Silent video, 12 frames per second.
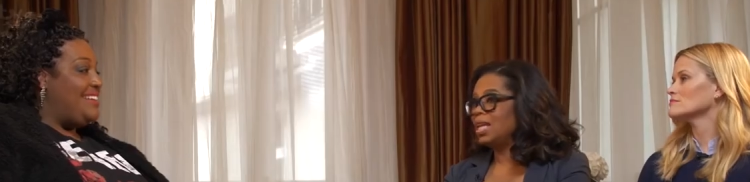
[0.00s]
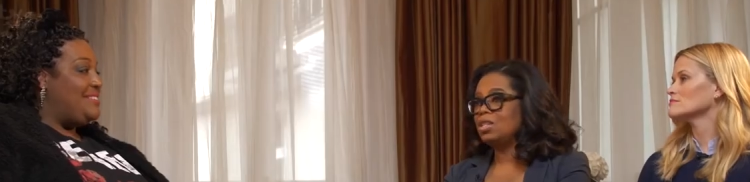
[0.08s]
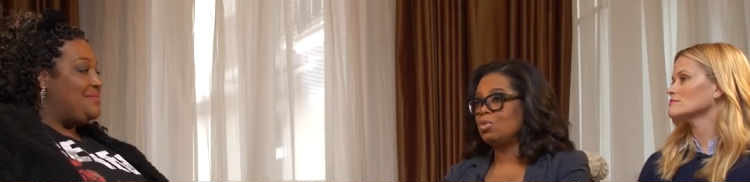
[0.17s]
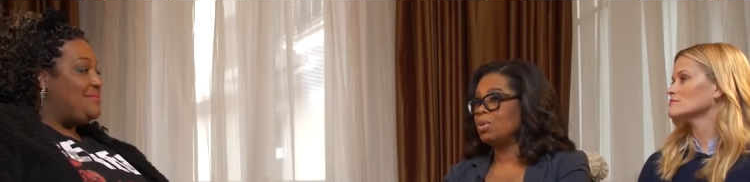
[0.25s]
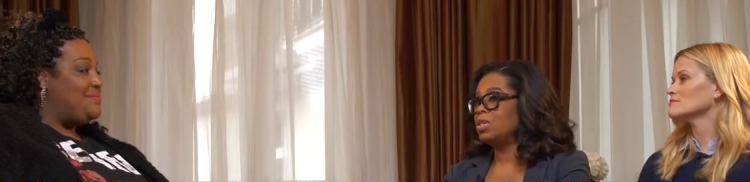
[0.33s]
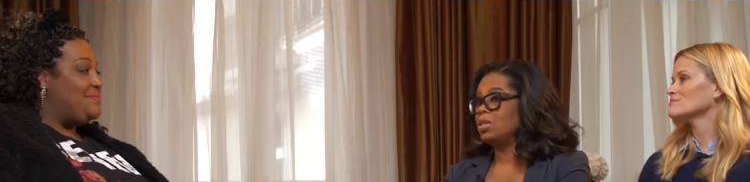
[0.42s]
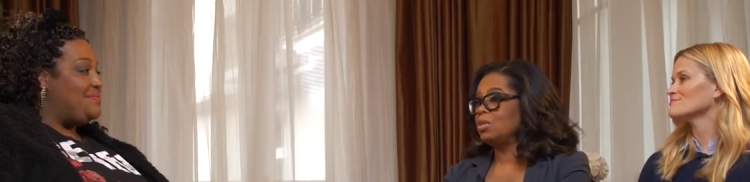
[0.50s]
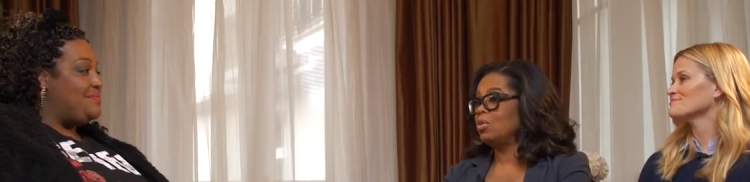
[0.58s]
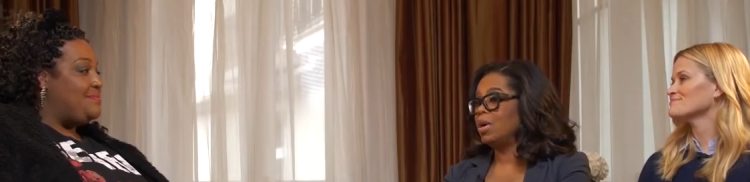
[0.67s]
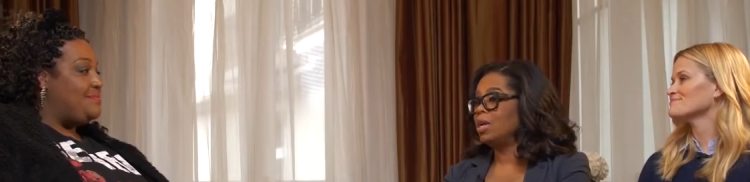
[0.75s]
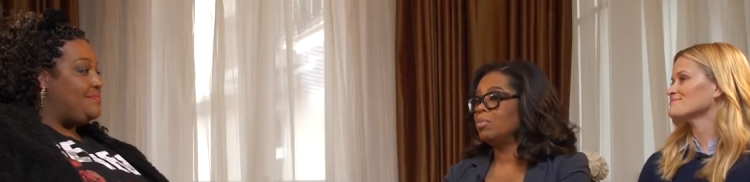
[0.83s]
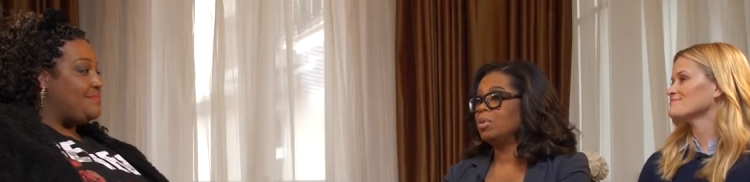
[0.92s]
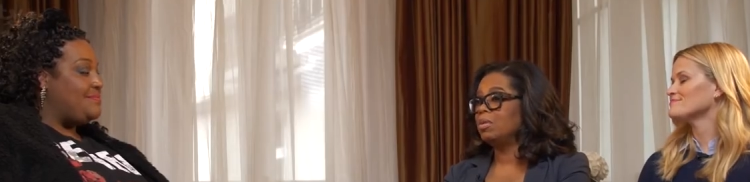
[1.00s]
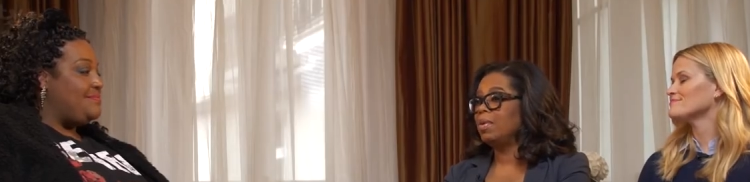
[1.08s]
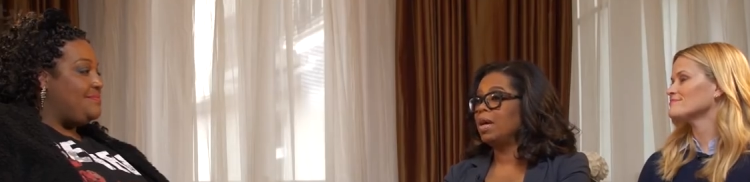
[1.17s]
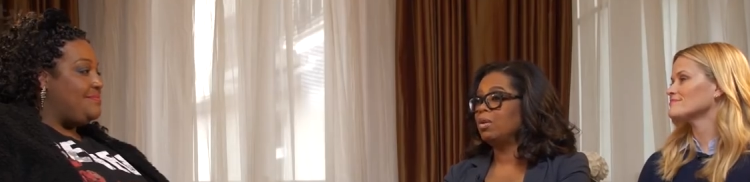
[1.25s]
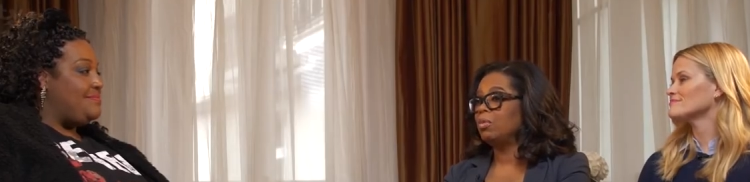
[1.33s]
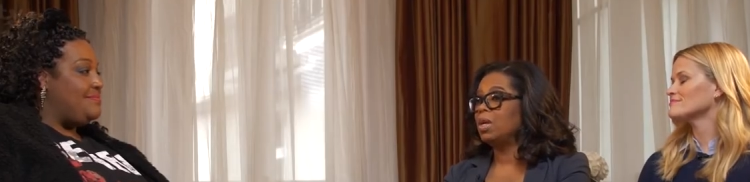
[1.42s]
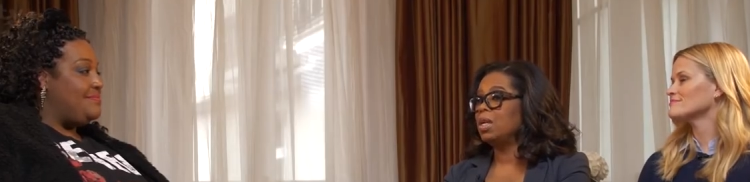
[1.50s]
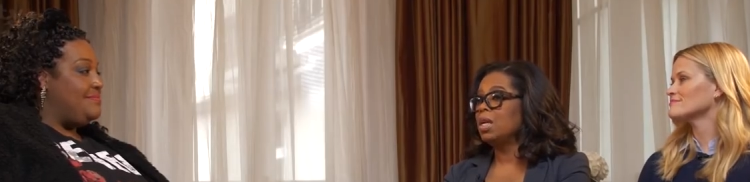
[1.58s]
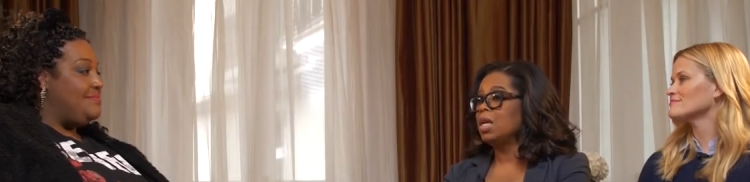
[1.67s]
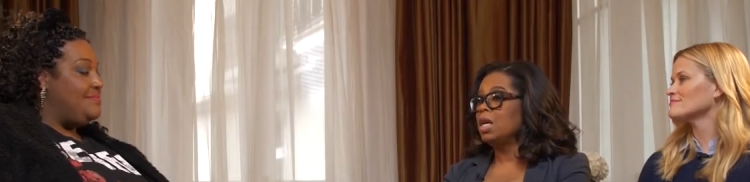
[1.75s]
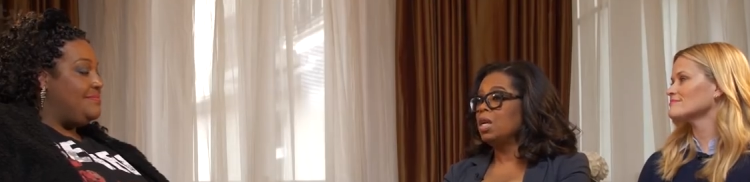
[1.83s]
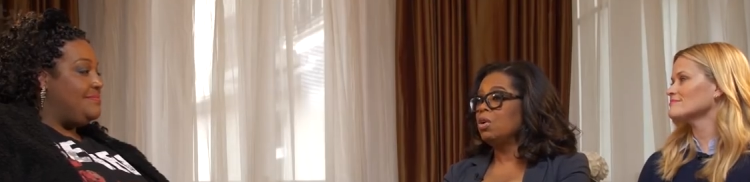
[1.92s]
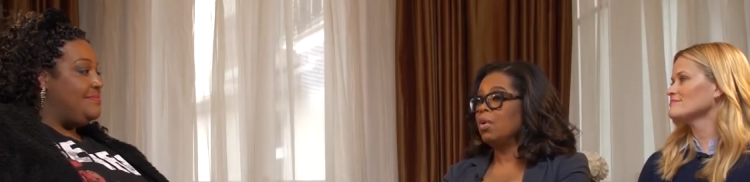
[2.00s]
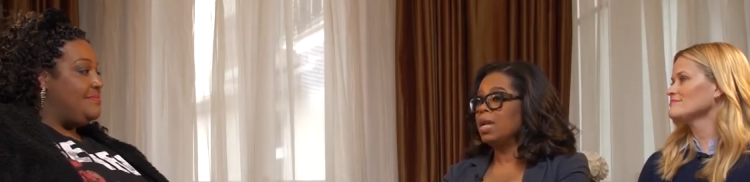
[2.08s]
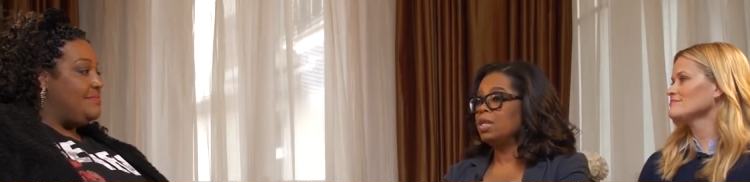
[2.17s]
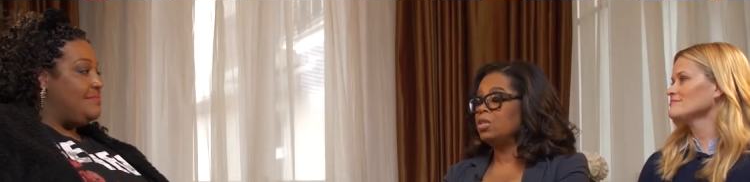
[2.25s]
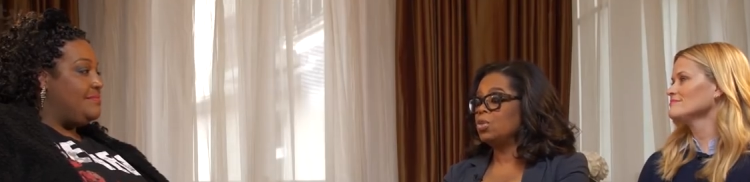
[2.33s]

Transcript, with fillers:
Speaker 1: That's what's incredible about what great